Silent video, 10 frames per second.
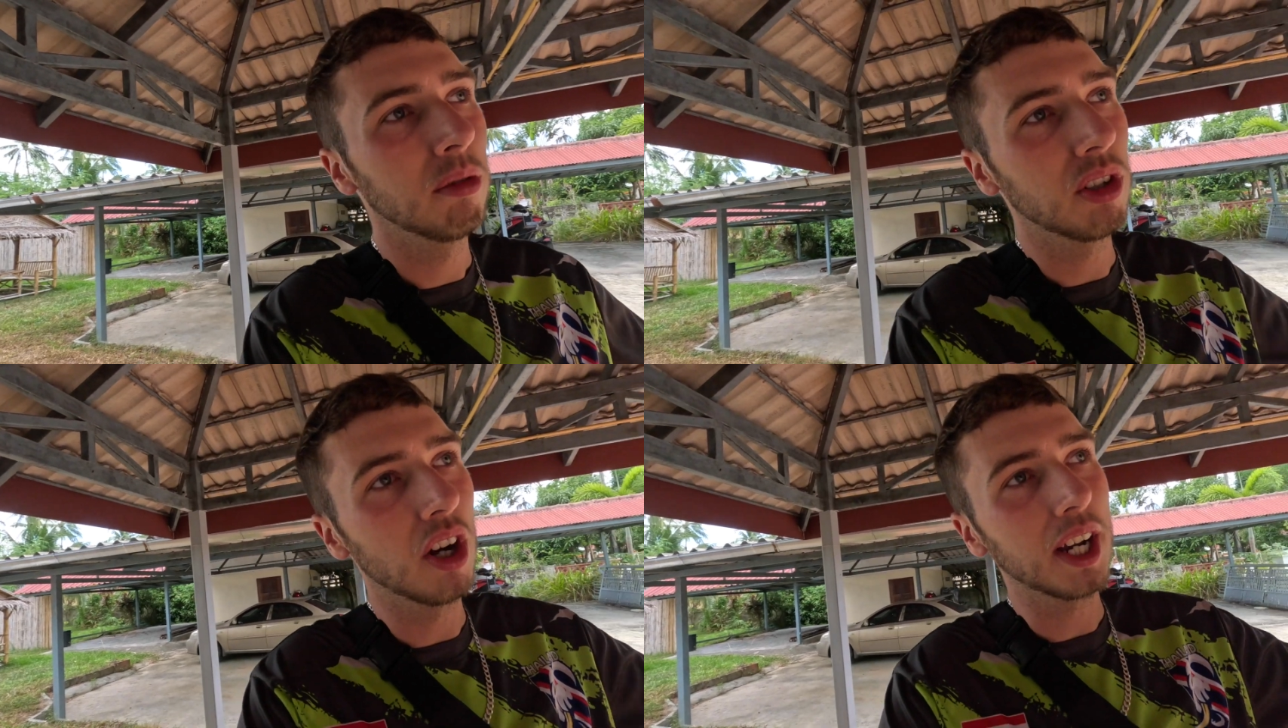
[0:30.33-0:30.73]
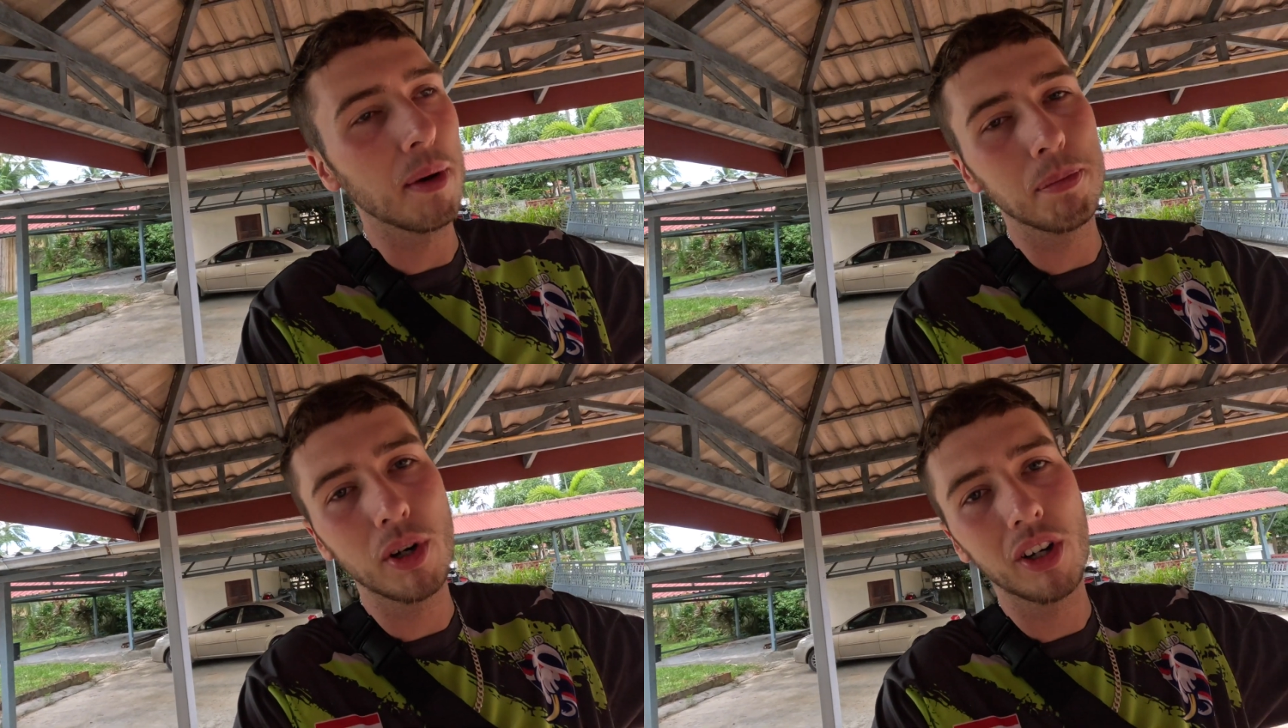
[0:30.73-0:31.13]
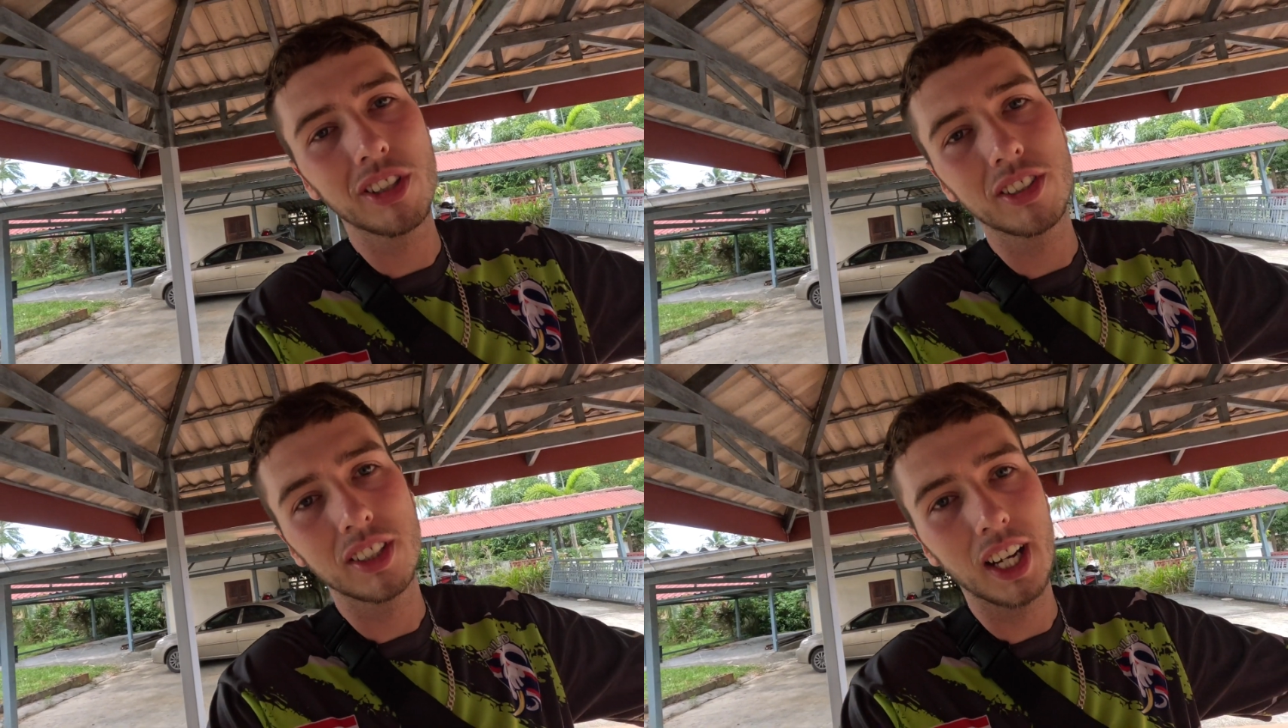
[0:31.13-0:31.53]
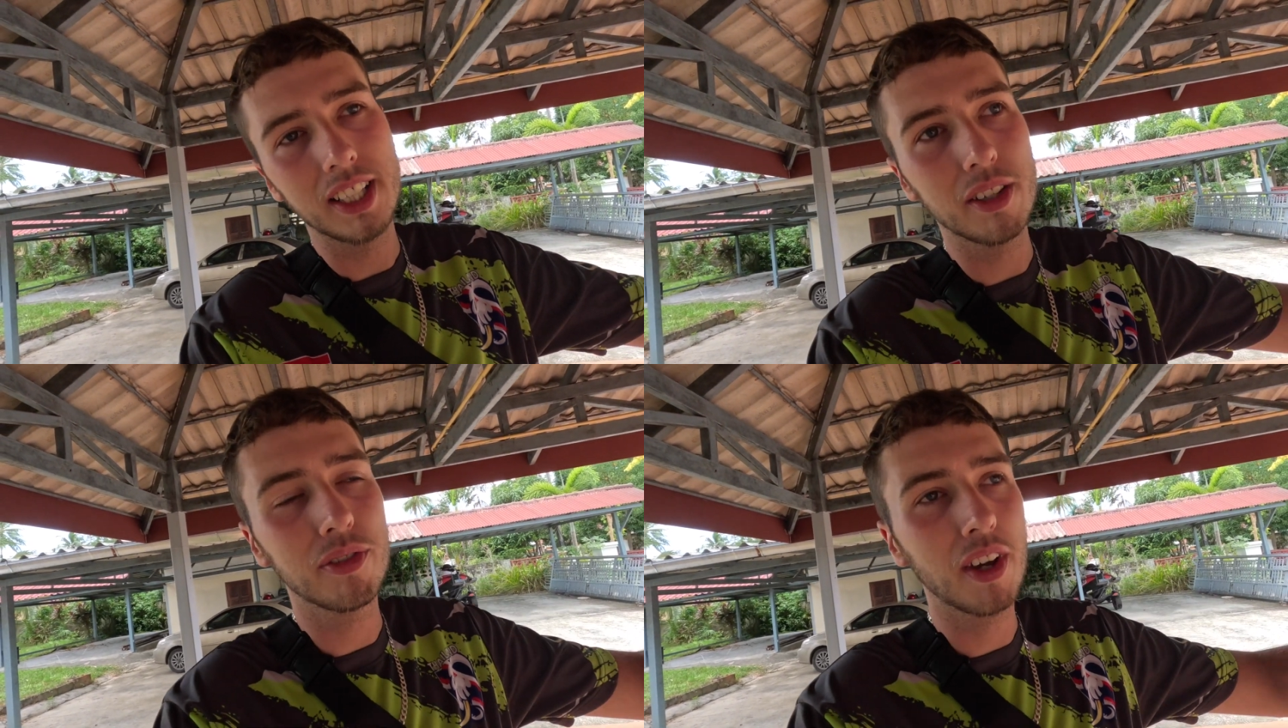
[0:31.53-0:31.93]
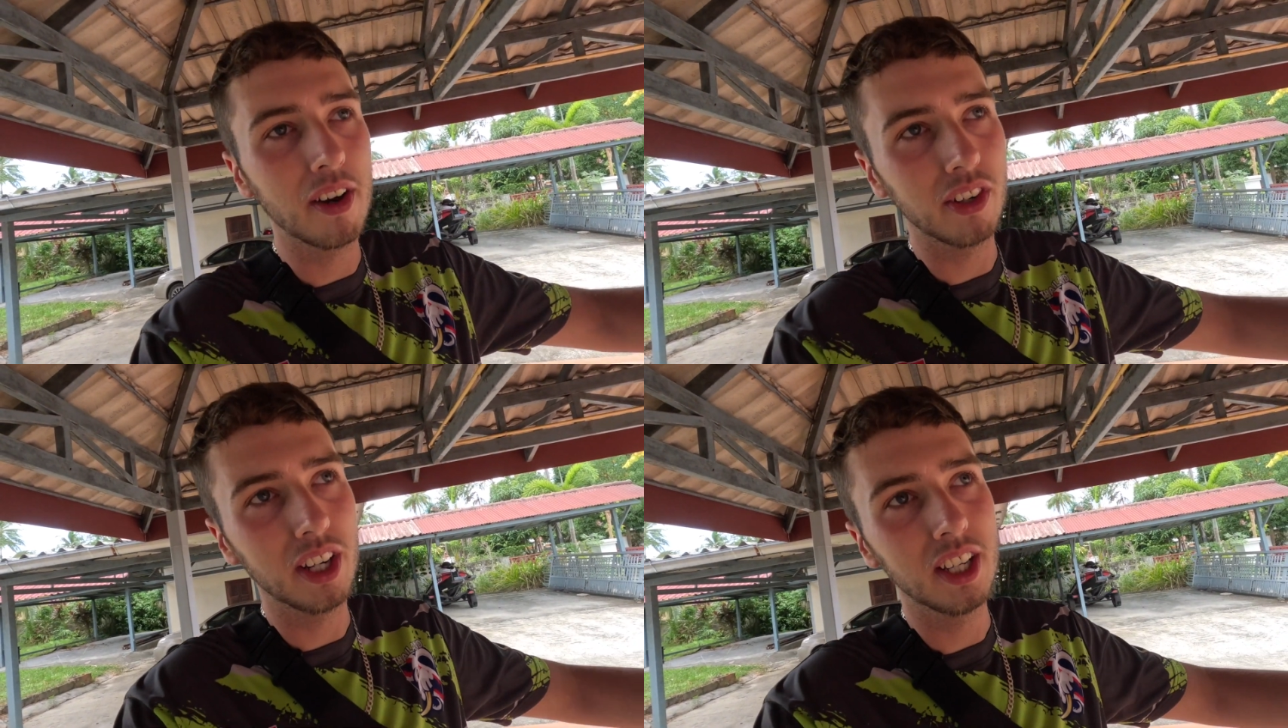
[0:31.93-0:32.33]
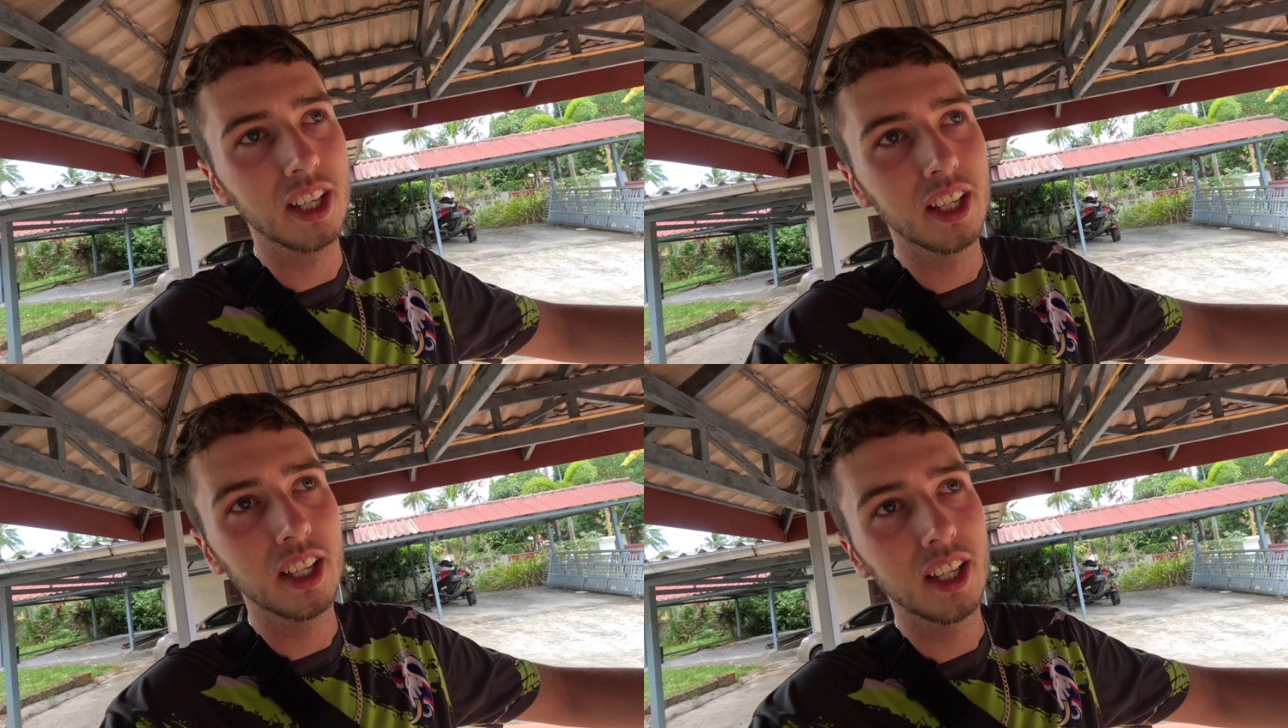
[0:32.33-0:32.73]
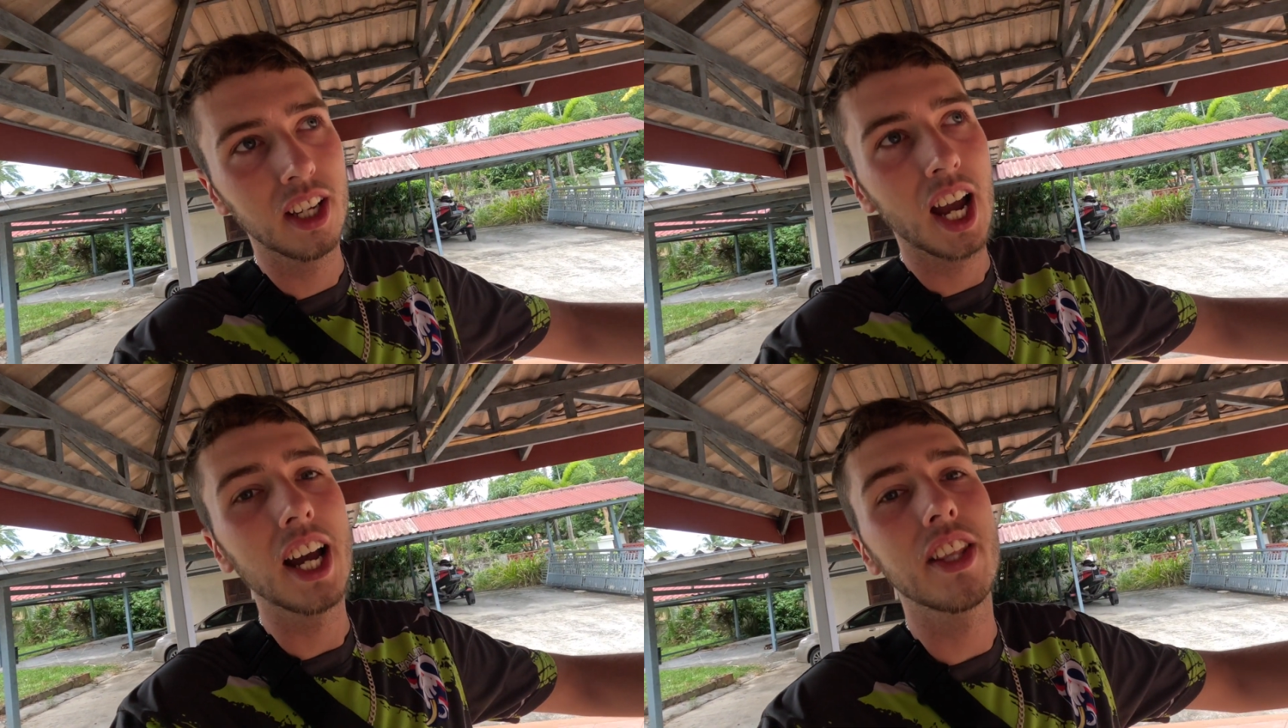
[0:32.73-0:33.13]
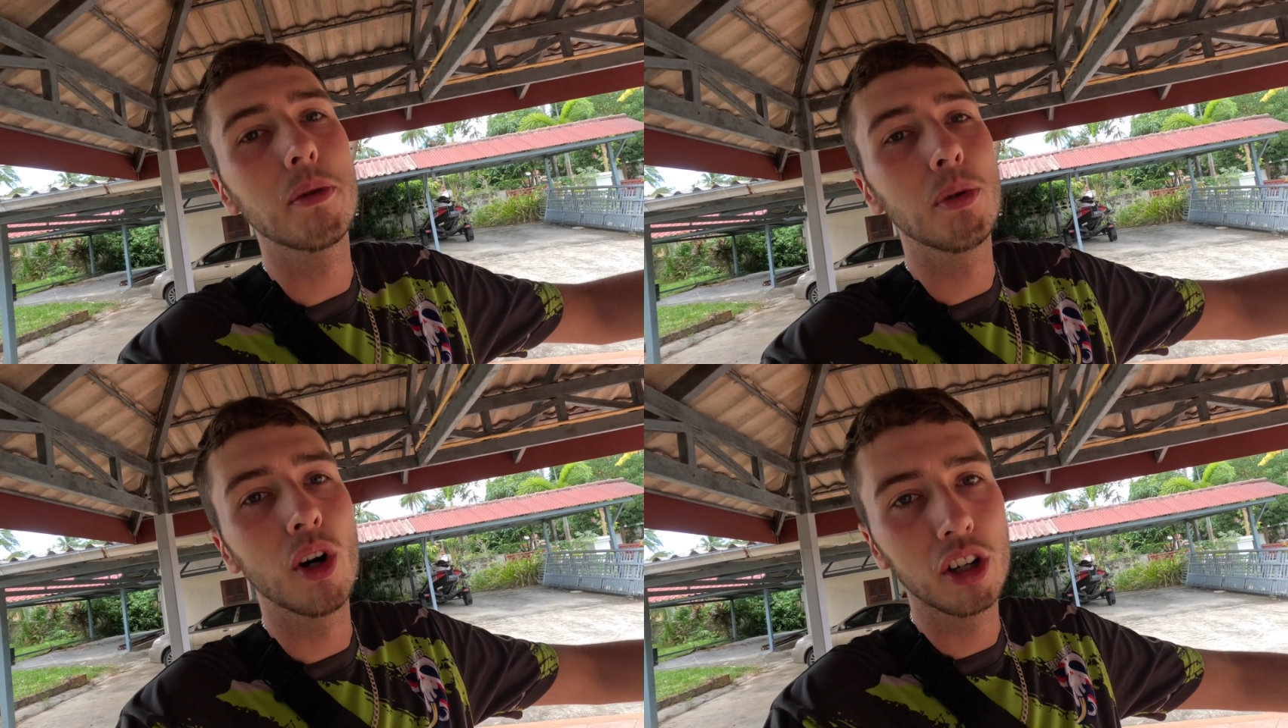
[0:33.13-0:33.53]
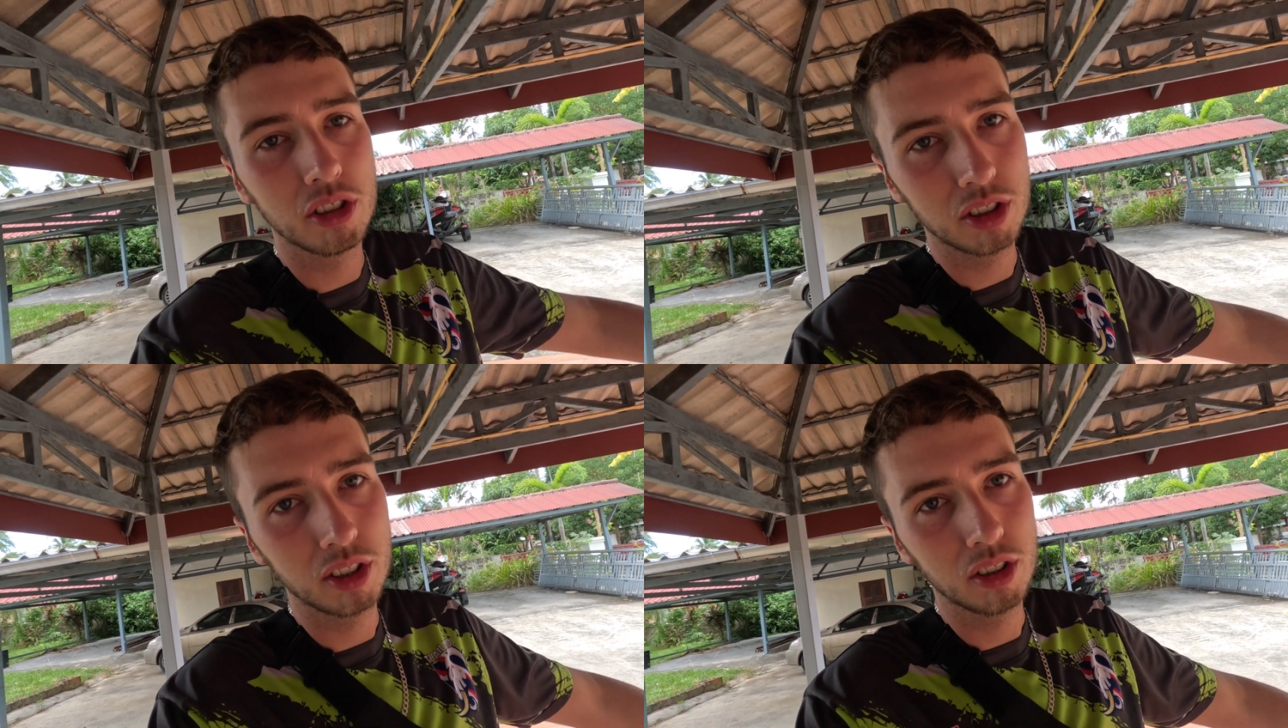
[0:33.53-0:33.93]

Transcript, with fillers: We've got to get a bus and then a ferry and then a bus.